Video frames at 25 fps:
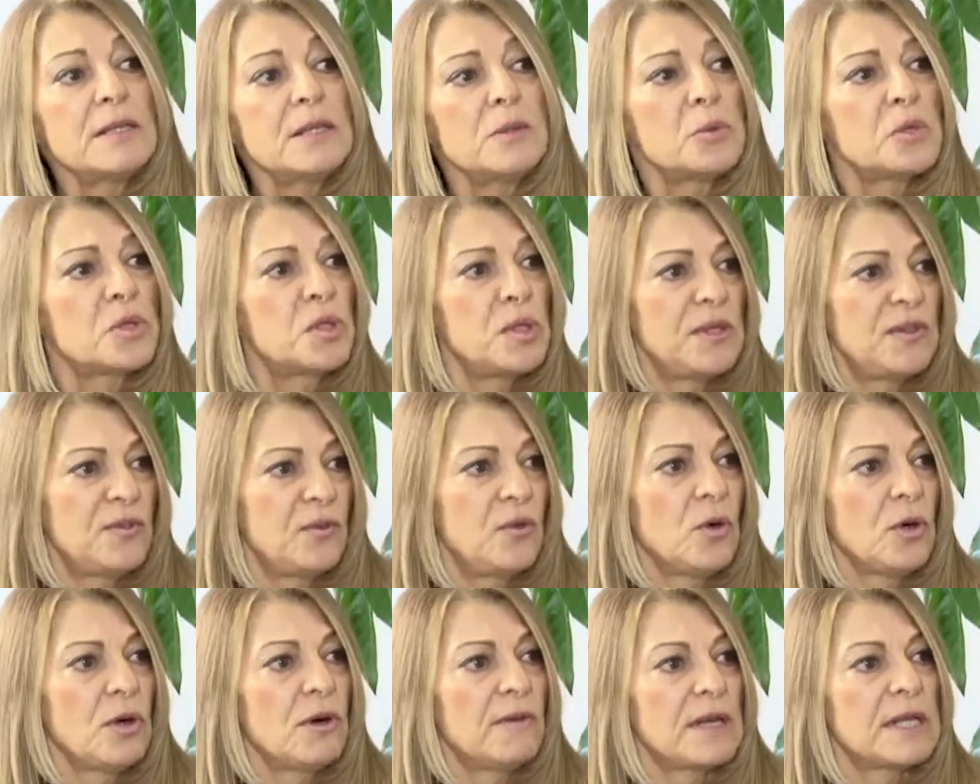It was just
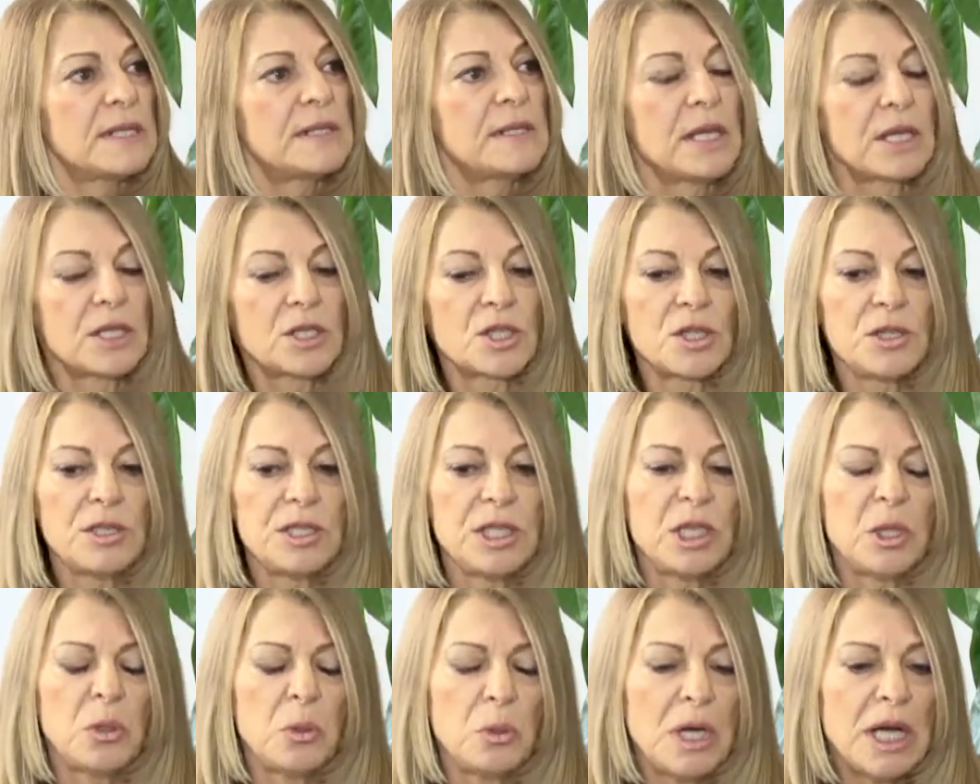4 of us
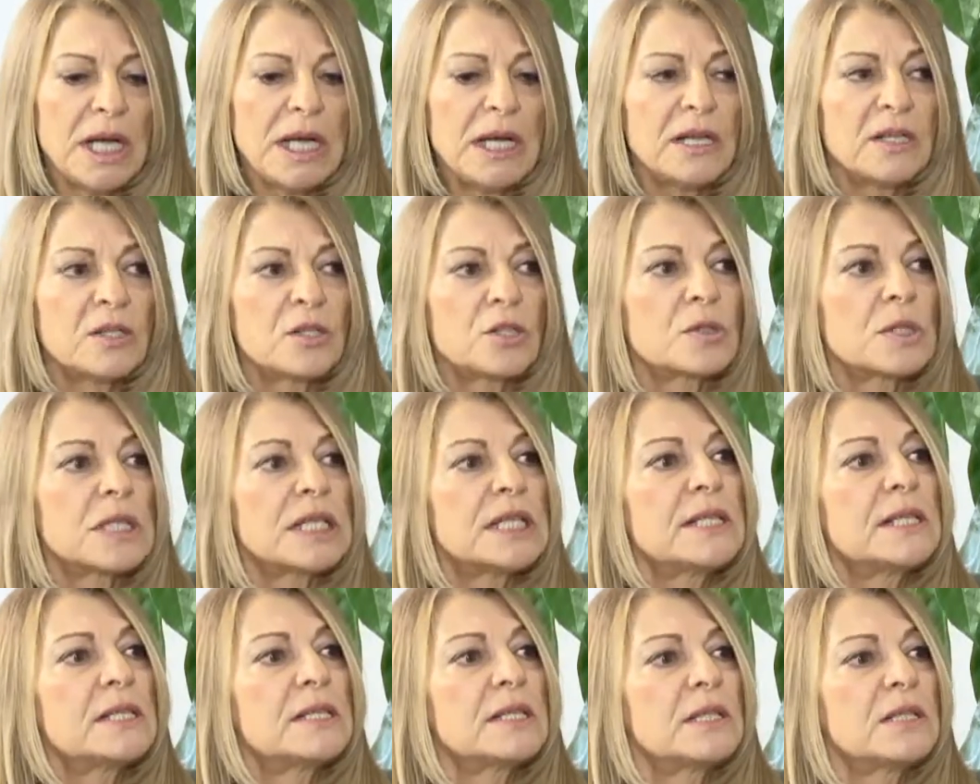actually, quite
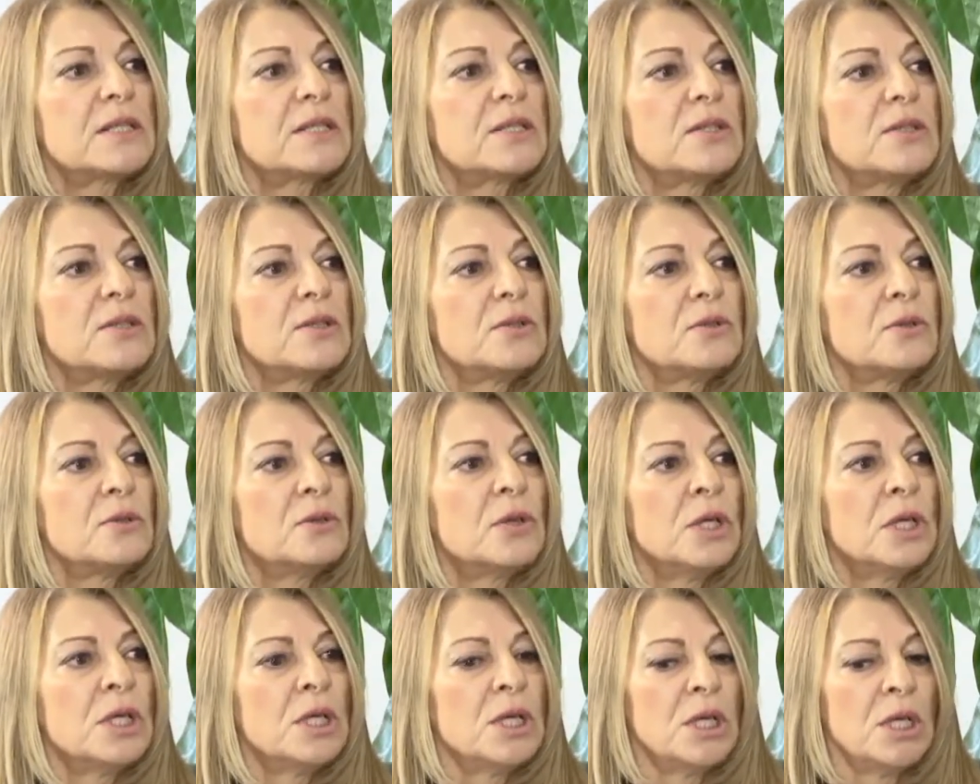interested to
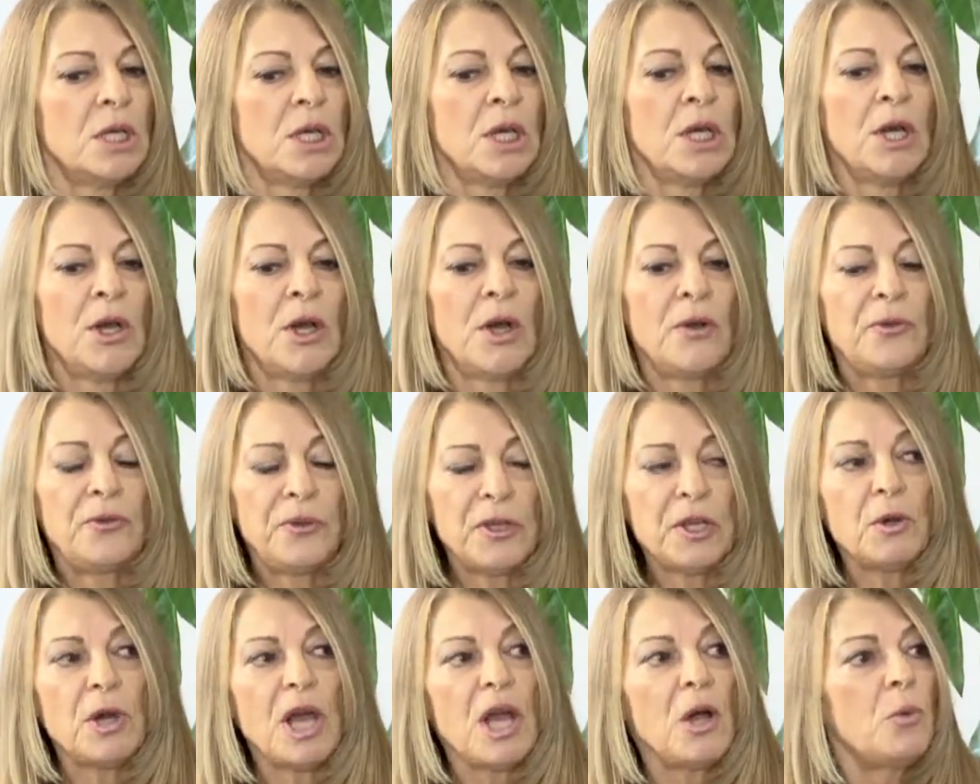
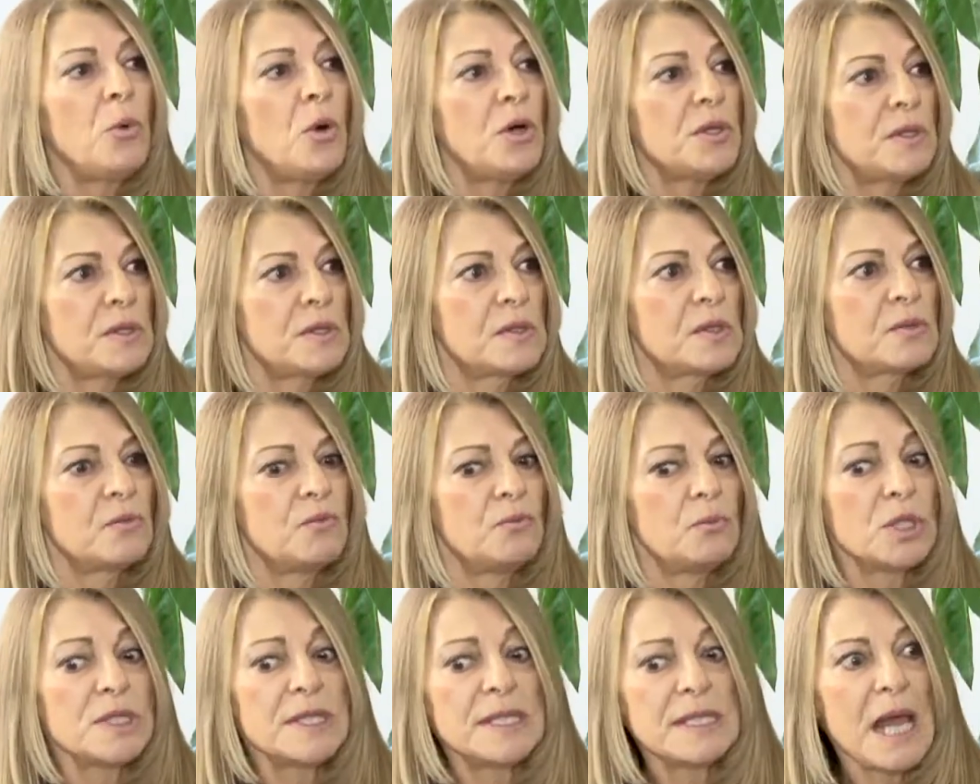figure out
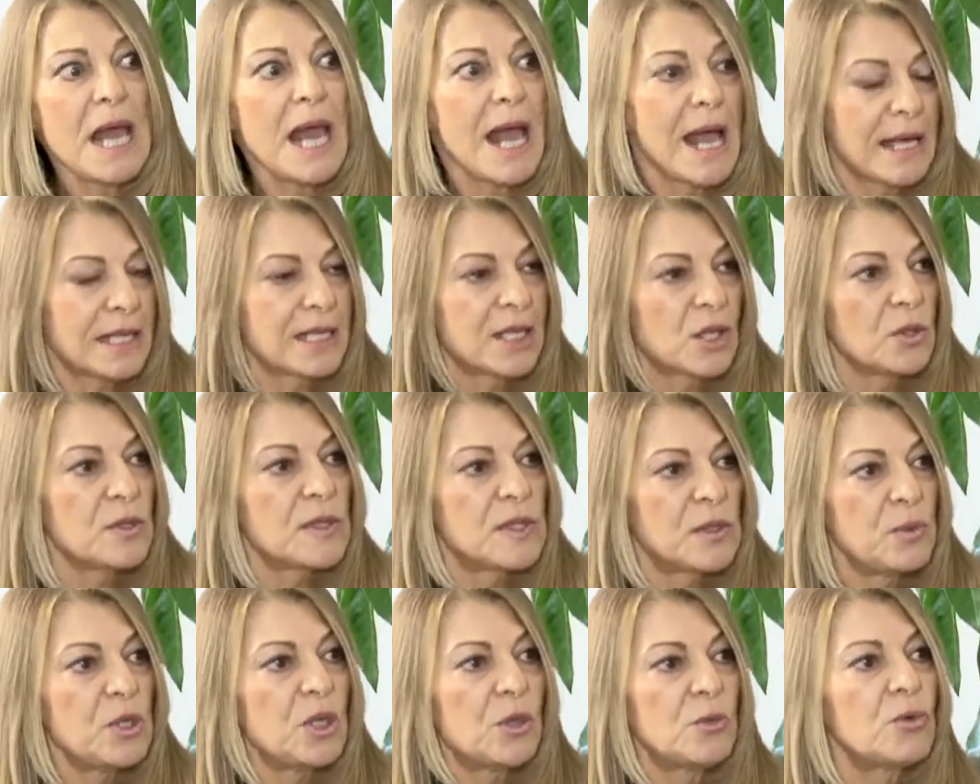what's that,
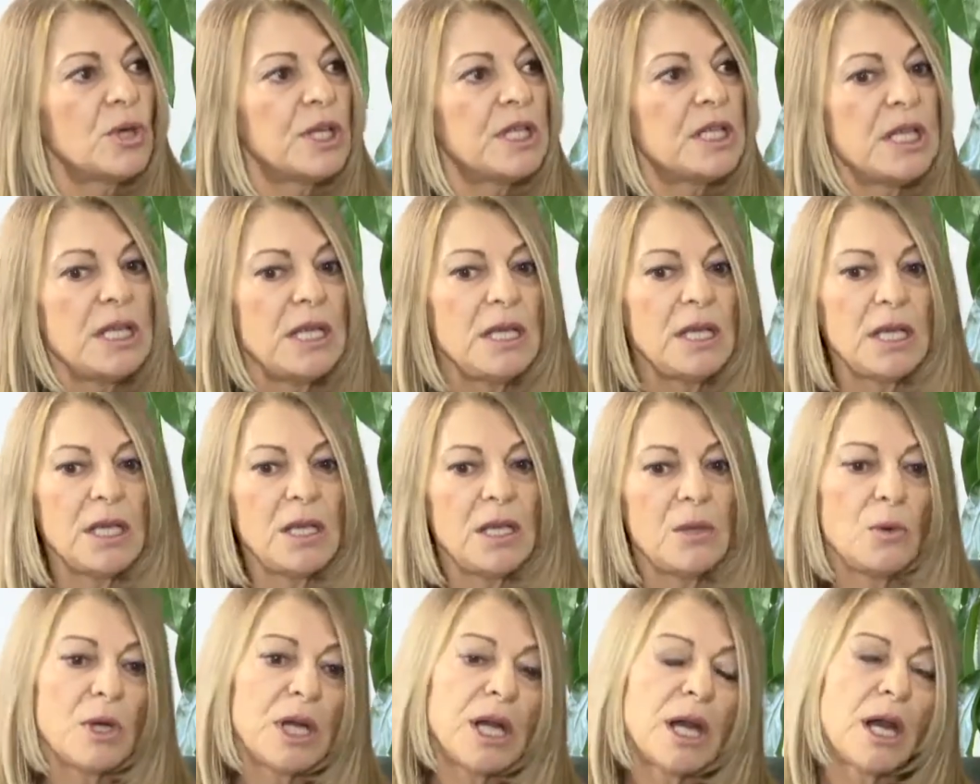because we
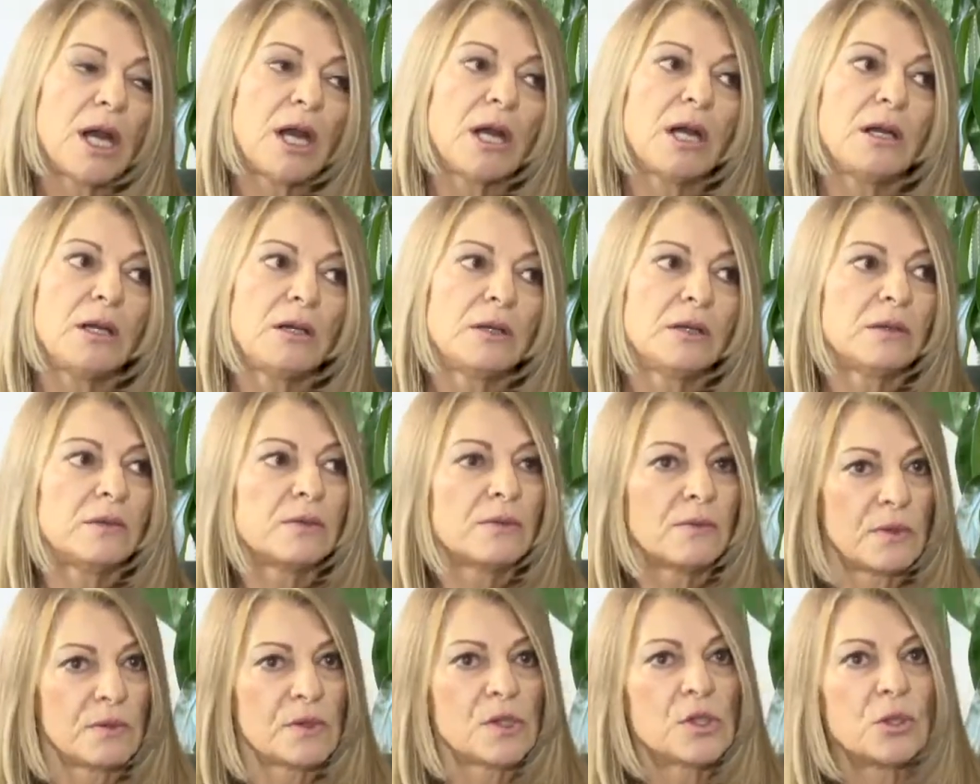already were
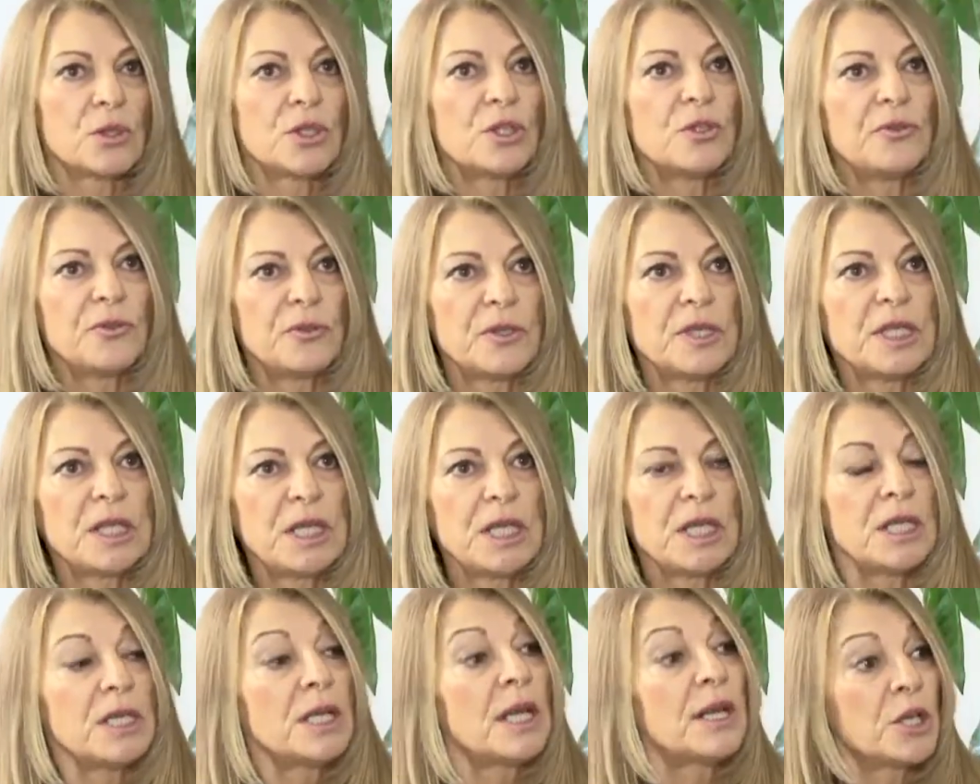sort of
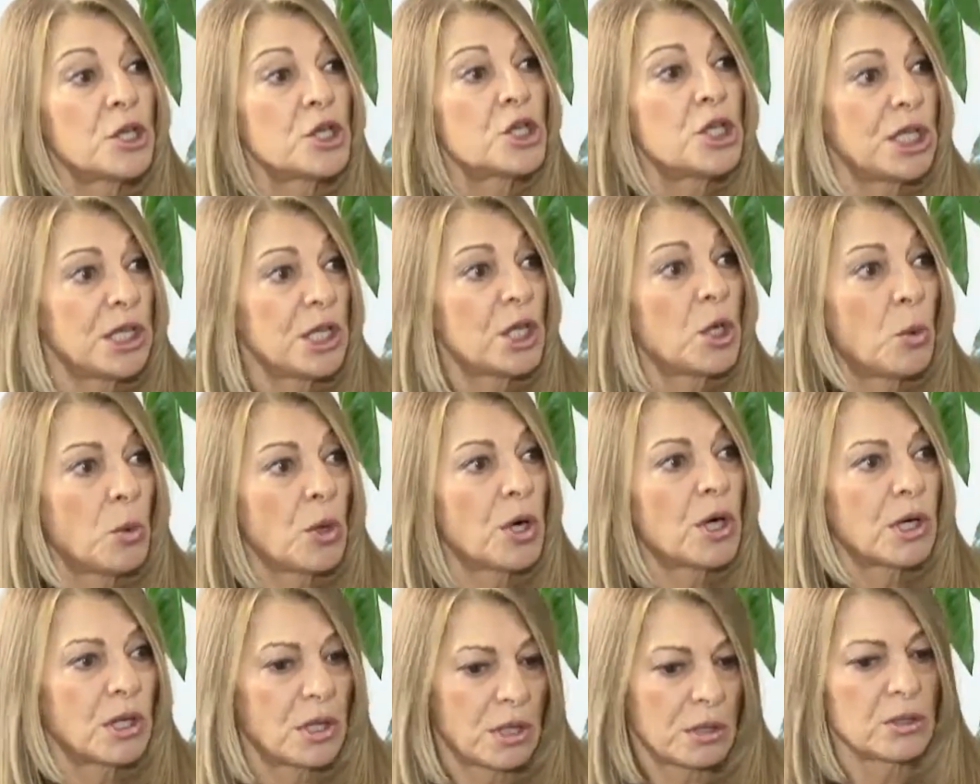in energetic
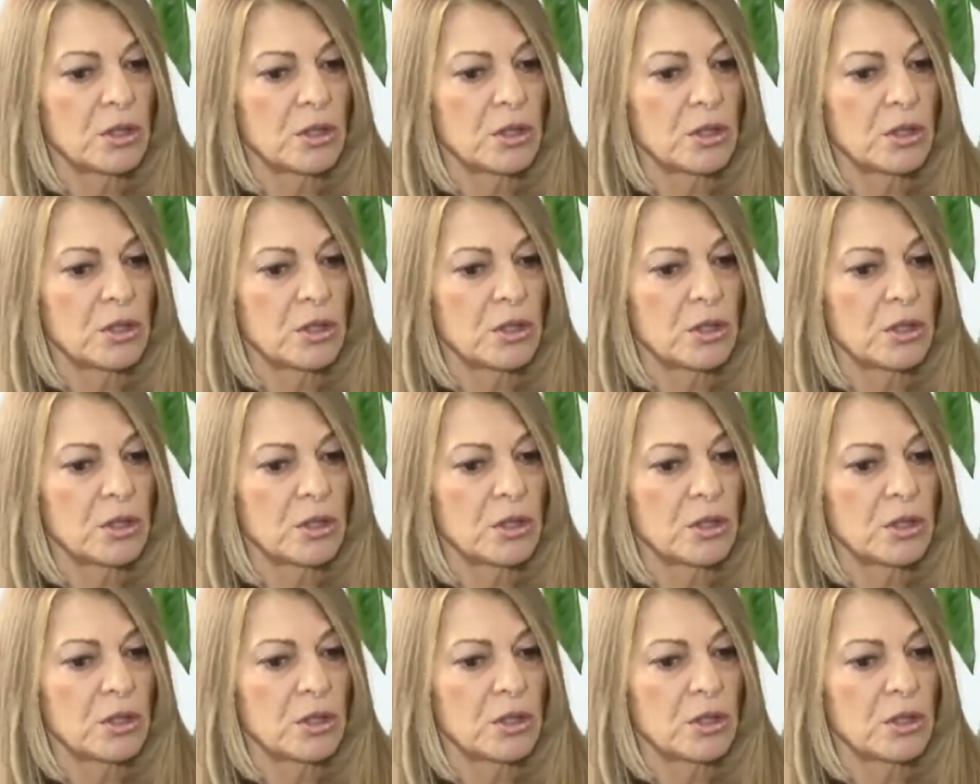work.